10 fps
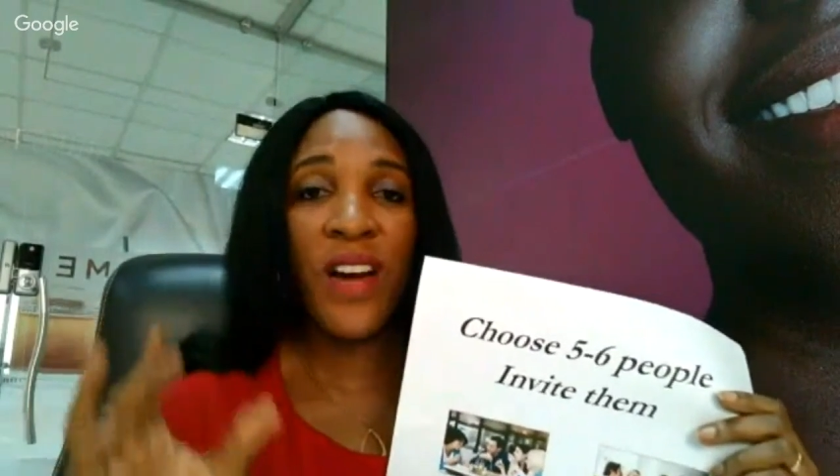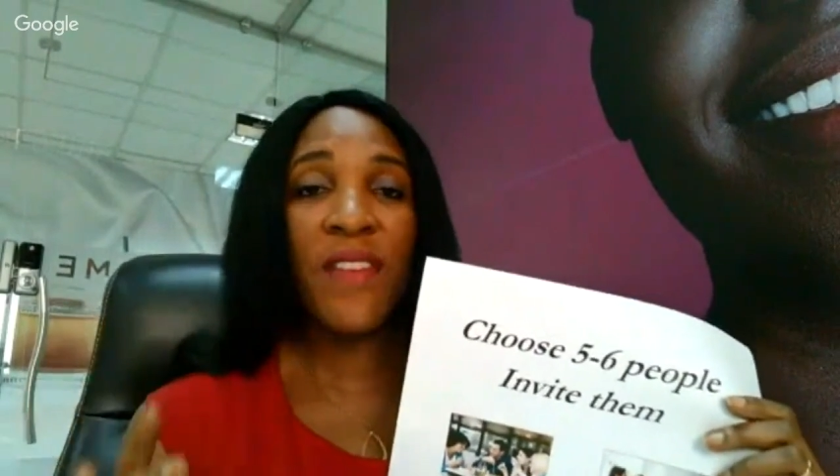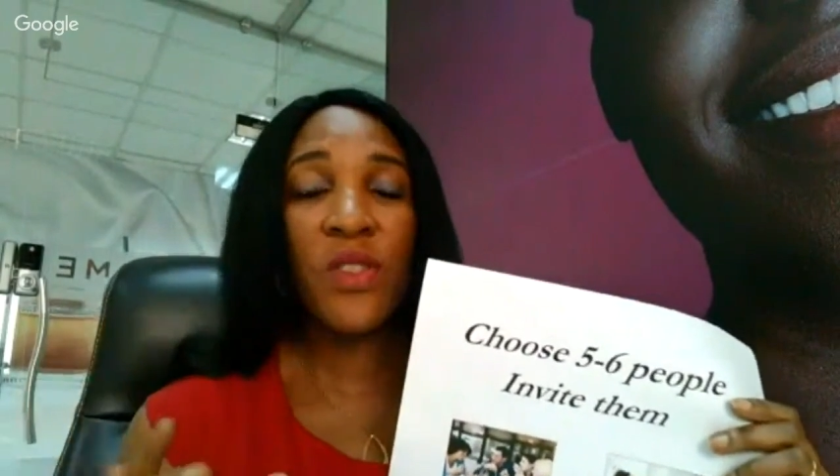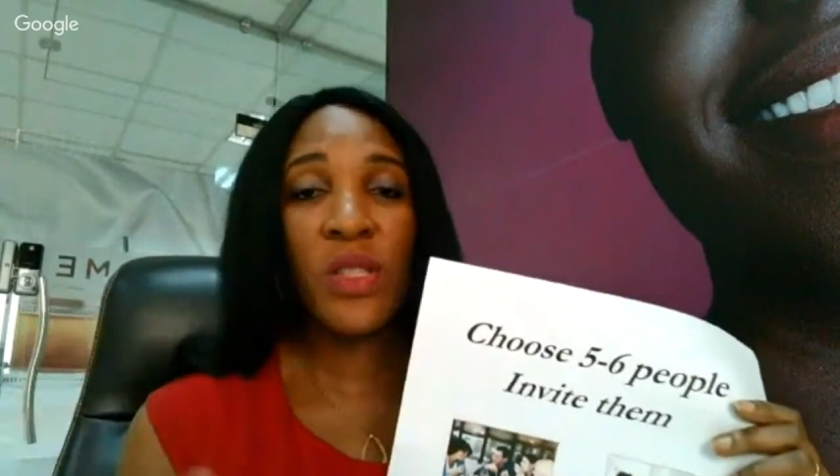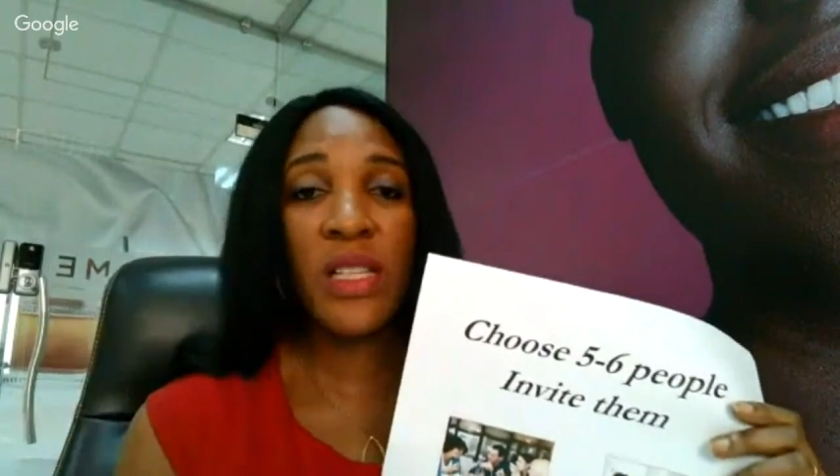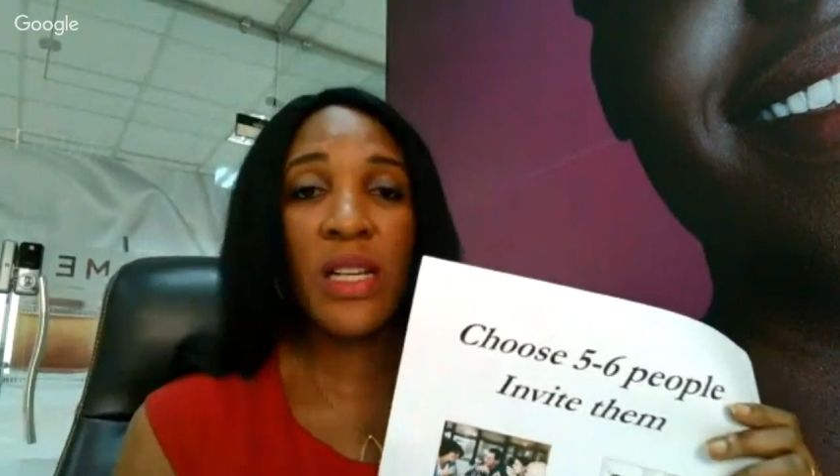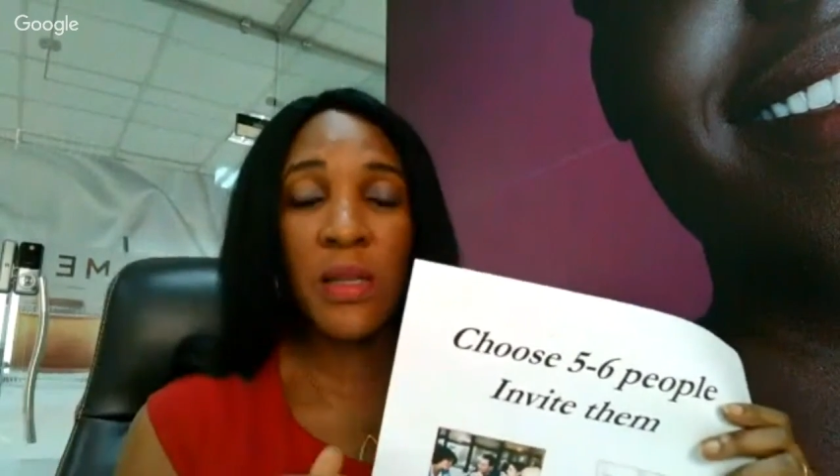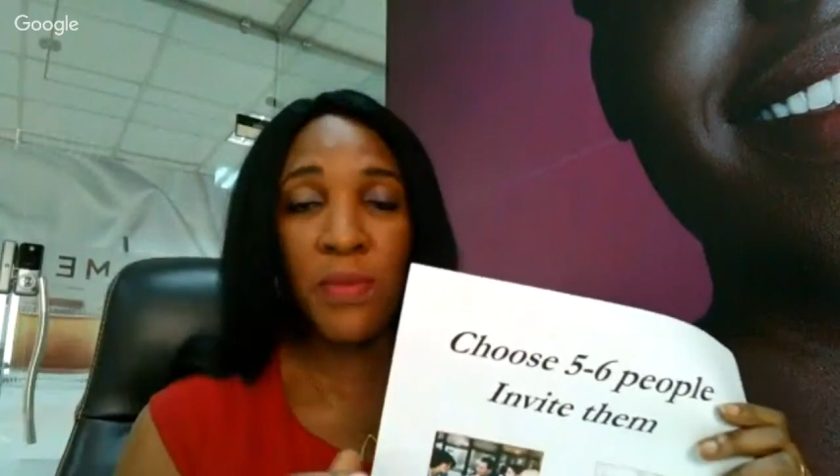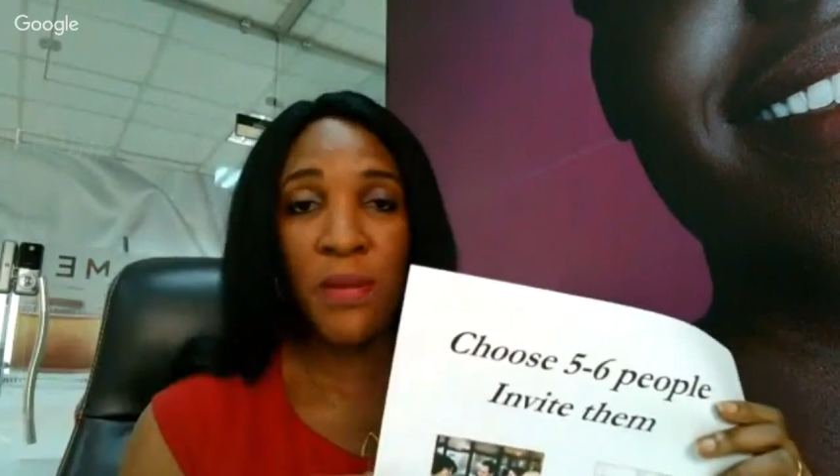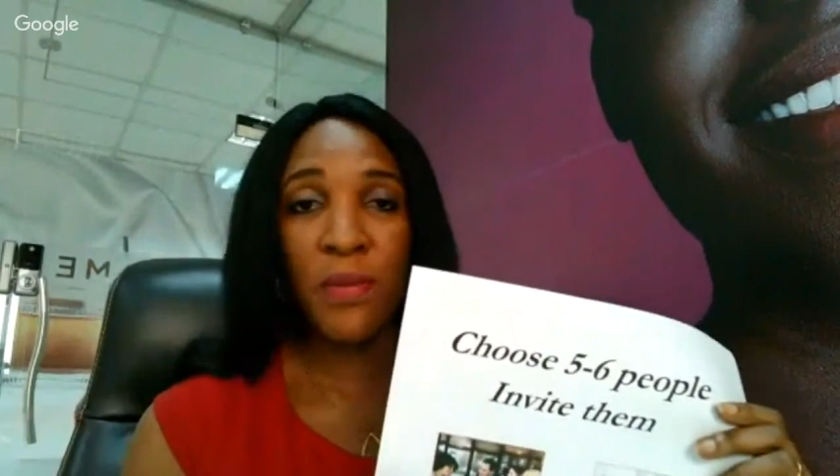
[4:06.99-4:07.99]
5 to
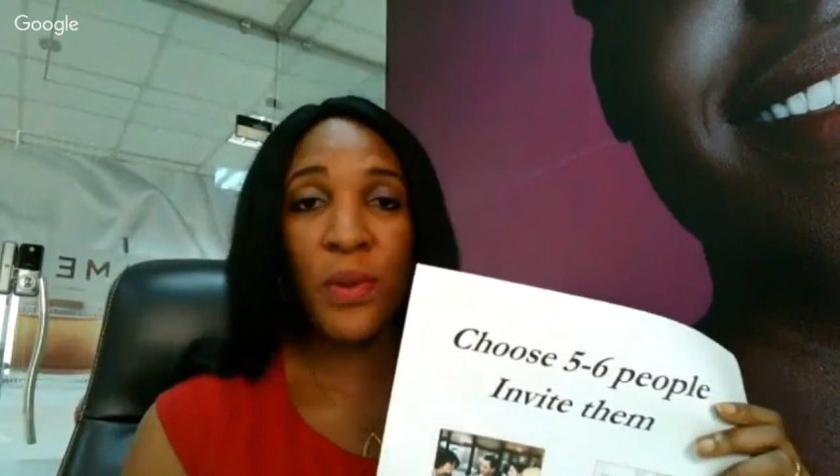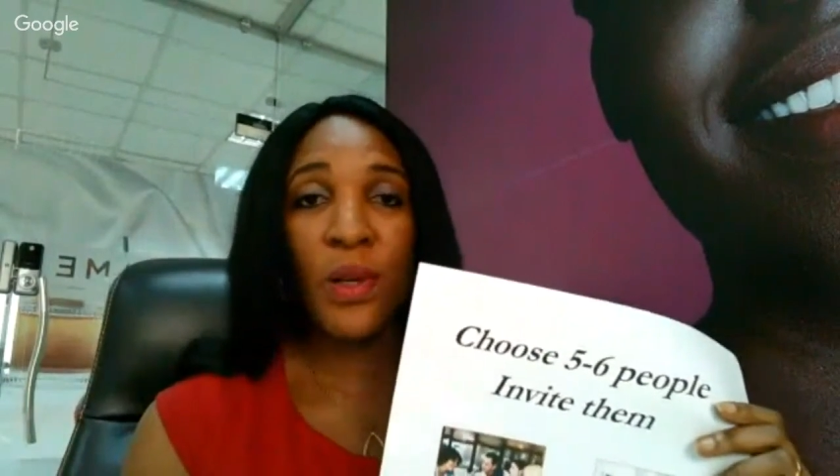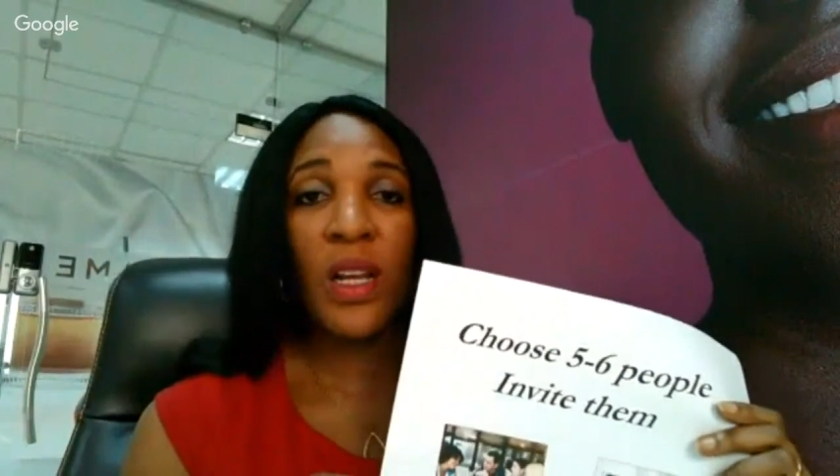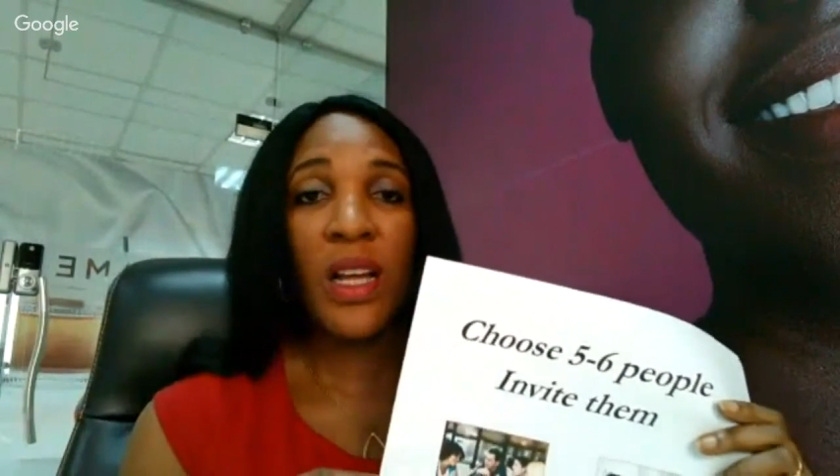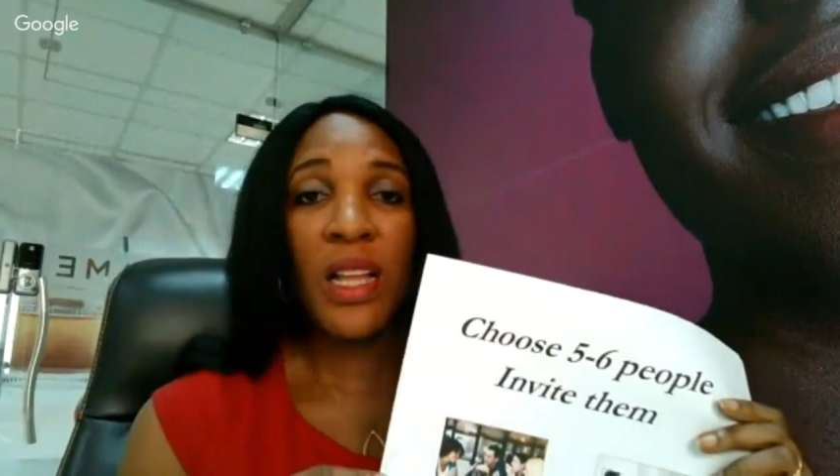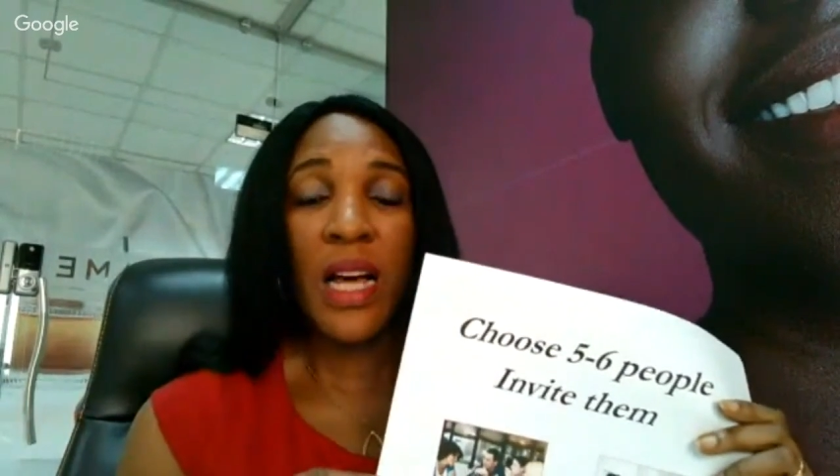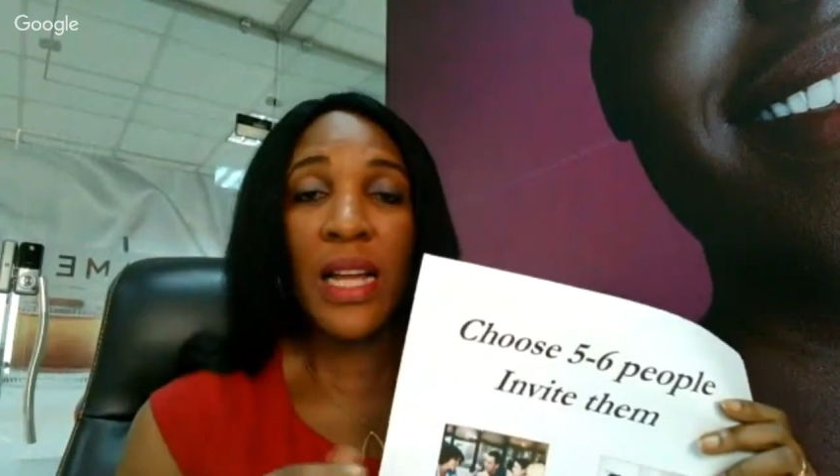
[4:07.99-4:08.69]
6 people,